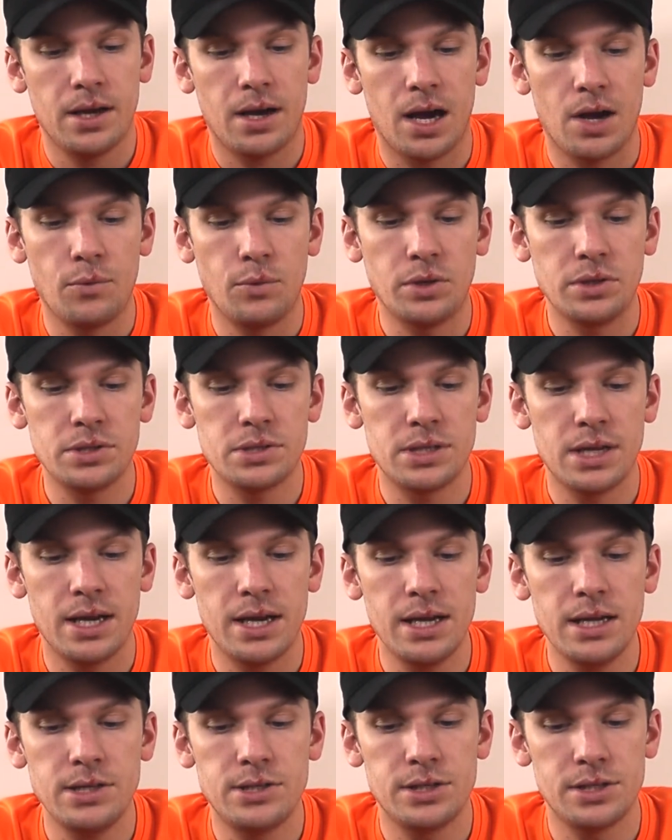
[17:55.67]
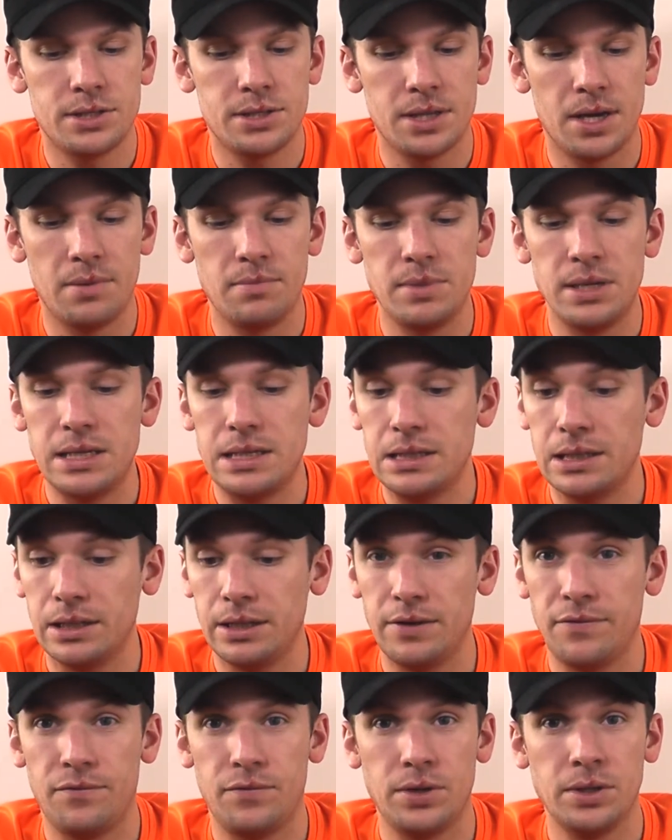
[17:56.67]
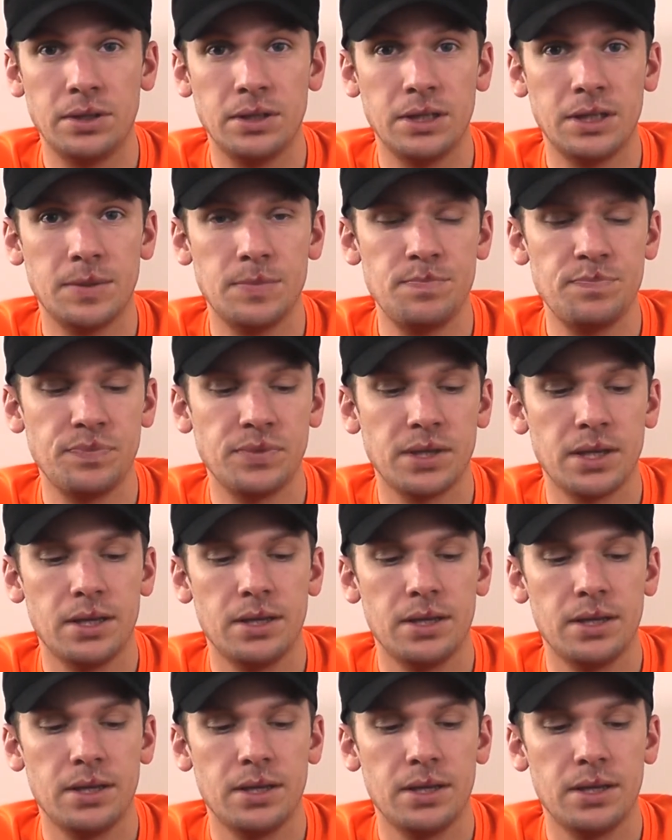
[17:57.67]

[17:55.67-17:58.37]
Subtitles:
I will say, just immediately feeling them,